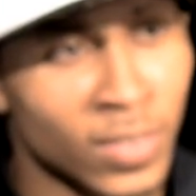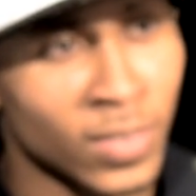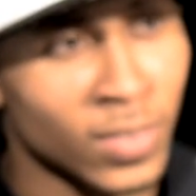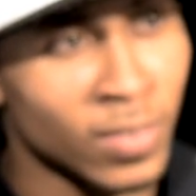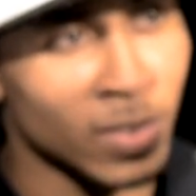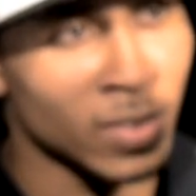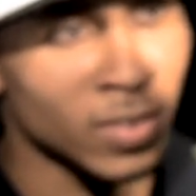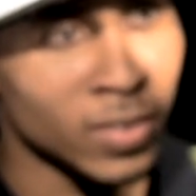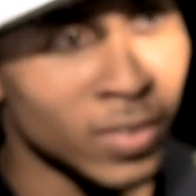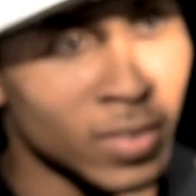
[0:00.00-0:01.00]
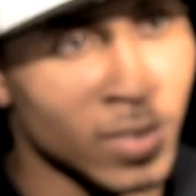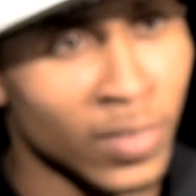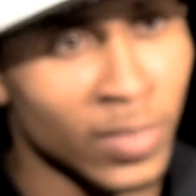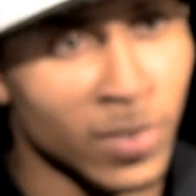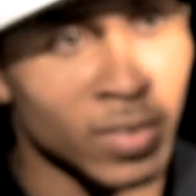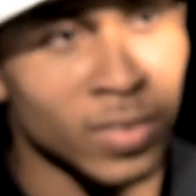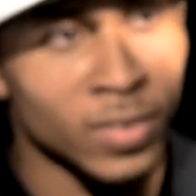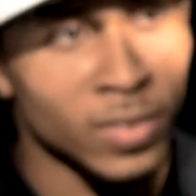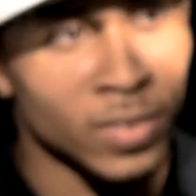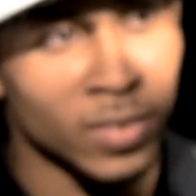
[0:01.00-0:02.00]

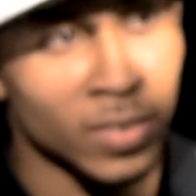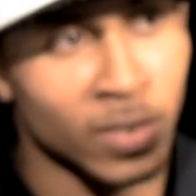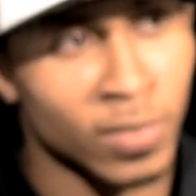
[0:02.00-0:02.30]
The person shown says nothing.